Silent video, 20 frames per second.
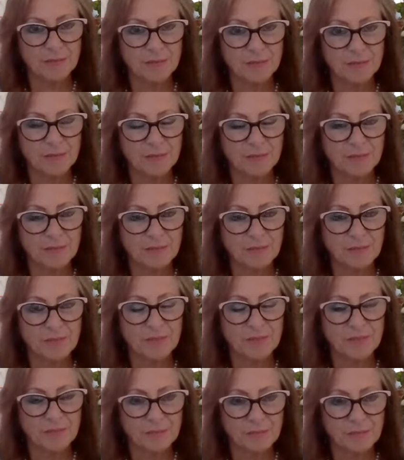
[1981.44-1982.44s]

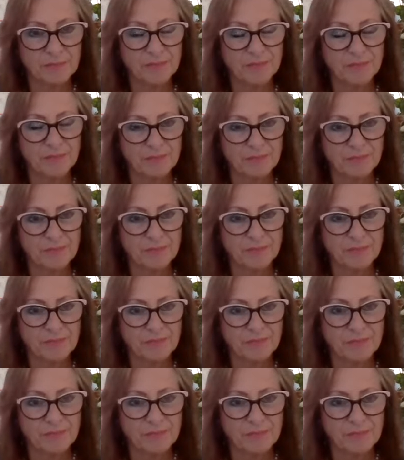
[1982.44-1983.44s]

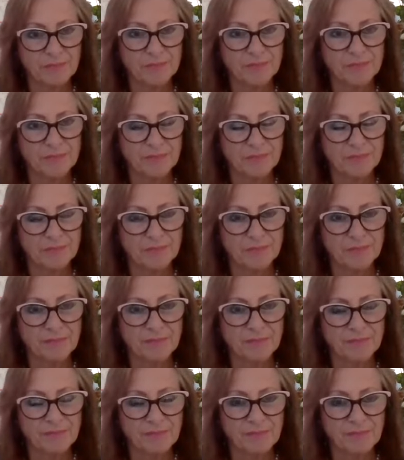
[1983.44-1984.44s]

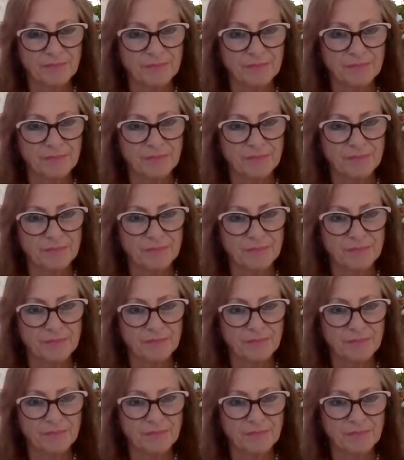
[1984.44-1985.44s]

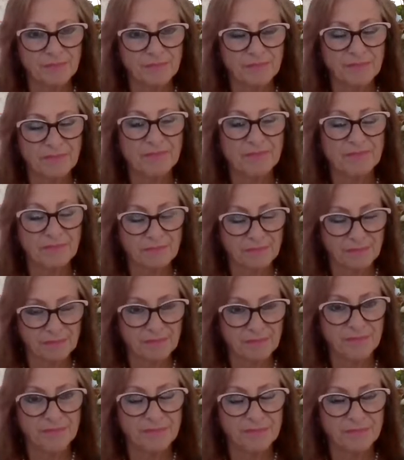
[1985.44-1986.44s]

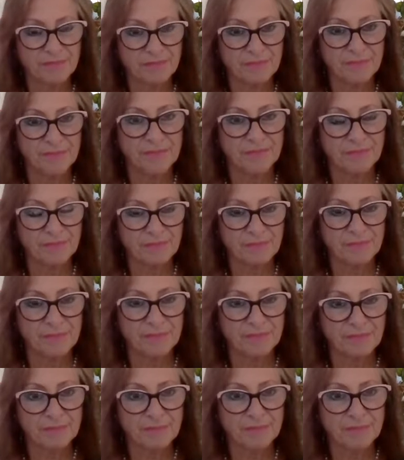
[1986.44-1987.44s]

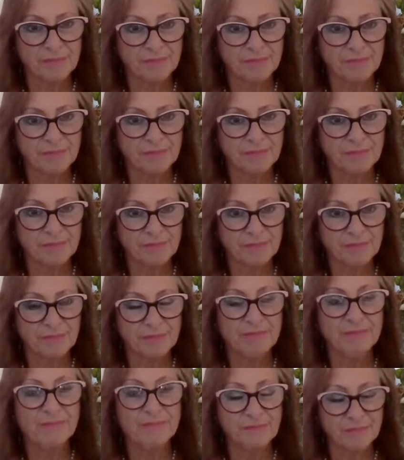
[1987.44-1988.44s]

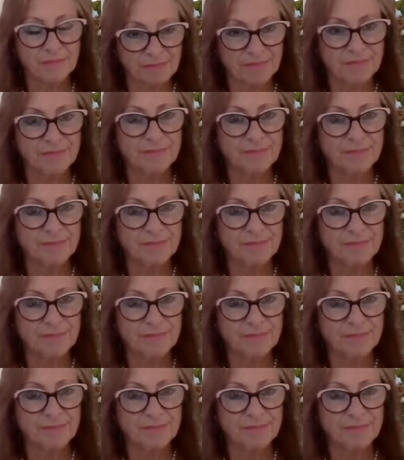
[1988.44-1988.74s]
[no speech]